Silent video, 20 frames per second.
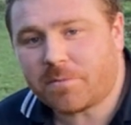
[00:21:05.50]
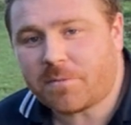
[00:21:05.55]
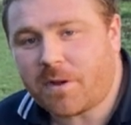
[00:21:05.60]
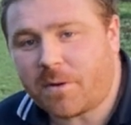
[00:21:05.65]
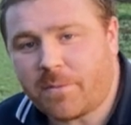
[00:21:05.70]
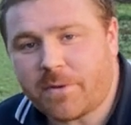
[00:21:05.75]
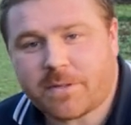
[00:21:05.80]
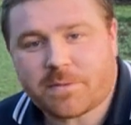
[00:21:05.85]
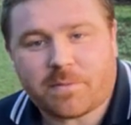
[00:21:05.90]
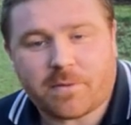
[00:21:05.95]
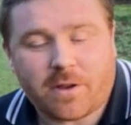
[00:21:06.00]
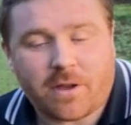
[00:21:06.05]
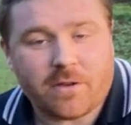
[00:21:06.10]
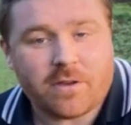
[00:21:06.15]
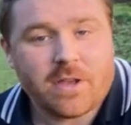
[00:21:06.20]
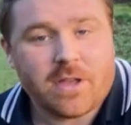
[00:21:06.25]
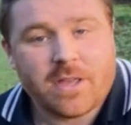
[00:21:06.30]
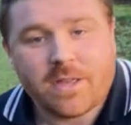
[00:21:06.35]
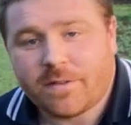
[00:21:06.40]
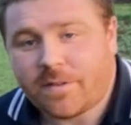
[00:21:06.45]
some comments below
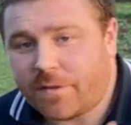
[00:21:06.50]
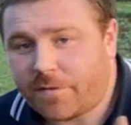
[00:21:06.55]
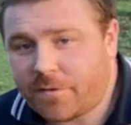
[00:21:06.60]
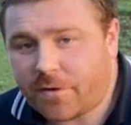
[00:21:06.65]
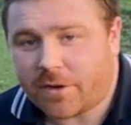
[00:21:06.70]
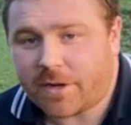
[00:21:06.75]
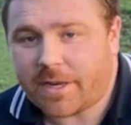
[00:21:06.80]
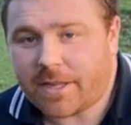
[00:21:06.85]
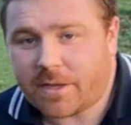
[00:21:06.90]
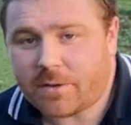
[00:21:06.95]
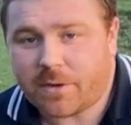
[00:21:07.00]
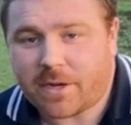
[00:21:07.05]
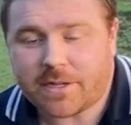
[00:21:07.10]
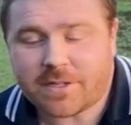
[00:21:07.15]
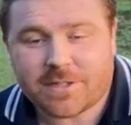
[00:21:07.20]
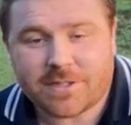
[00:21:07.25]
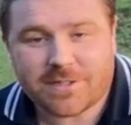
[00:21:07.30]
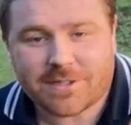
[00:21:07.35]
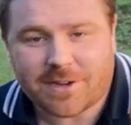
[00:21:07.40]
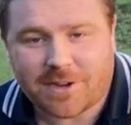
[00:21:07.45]
if you've got any
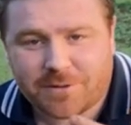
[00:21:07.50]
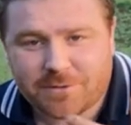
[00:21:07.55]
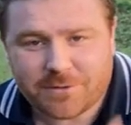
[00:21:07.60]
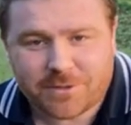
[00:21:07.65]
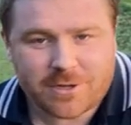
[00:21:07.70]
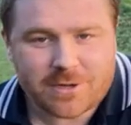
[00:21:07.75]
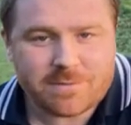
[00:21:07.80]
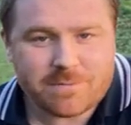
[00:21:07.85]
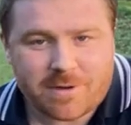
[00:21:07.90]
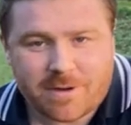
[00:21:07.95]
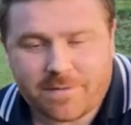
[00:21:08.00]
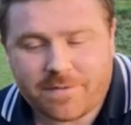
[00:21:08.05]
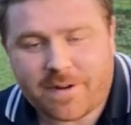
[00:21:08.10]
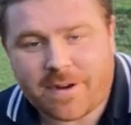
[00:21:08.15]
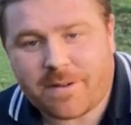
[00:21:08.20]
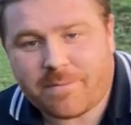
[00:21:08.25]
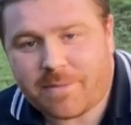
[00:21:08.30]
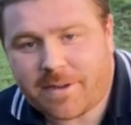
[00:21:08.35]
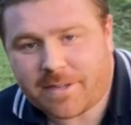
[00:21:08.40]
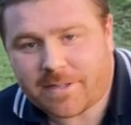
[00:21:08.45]
questions I'll do my
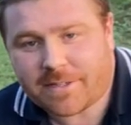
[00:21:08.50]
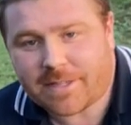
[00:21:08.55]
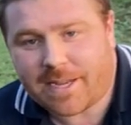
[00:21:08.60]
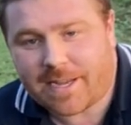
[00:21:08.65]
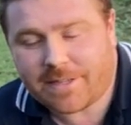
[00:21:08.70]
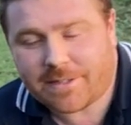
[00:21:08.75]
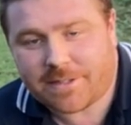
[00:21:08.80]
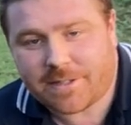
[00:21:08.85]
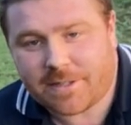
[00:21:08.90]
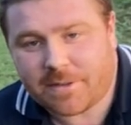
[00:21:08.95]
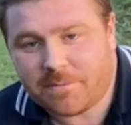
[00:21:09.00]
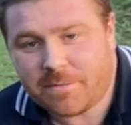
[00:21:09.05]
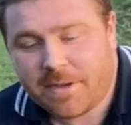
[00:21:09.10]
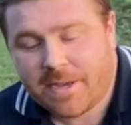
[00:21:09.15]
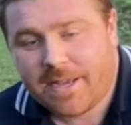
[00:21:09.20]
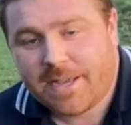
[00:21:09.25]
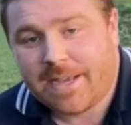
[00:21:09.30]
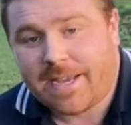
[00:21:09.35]
very best to answer them